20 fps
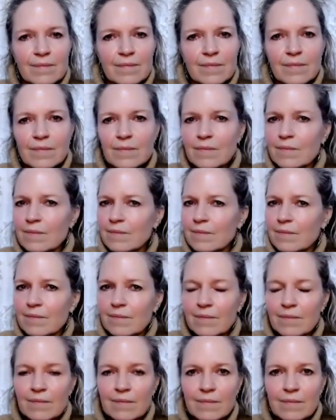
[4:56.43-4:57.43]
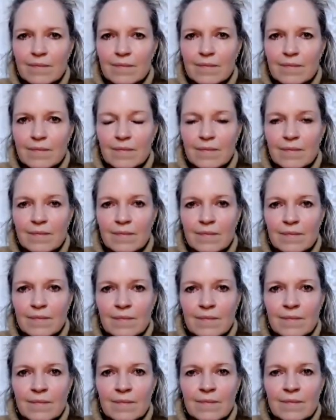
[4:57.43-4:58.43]

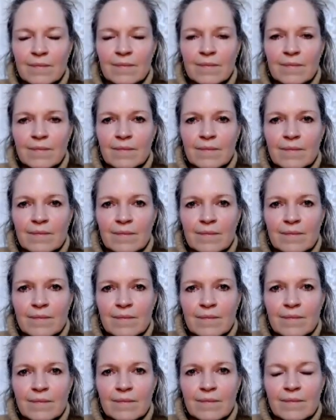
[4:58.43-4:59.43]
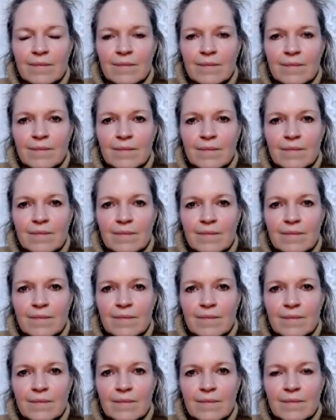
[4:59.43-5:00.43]

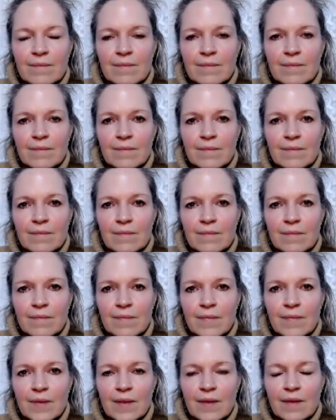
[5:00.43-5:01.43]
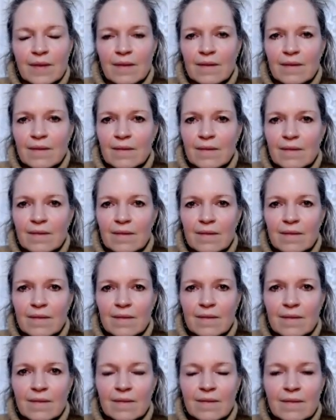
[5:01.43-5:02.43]

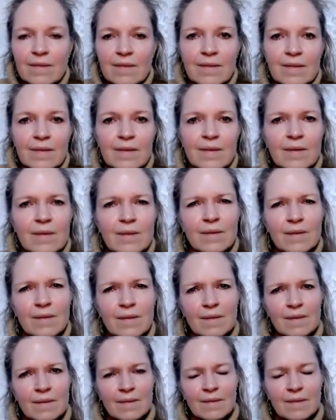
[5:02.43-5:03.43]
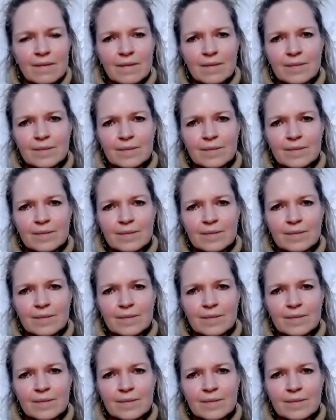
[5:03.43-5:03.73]
(not speaking)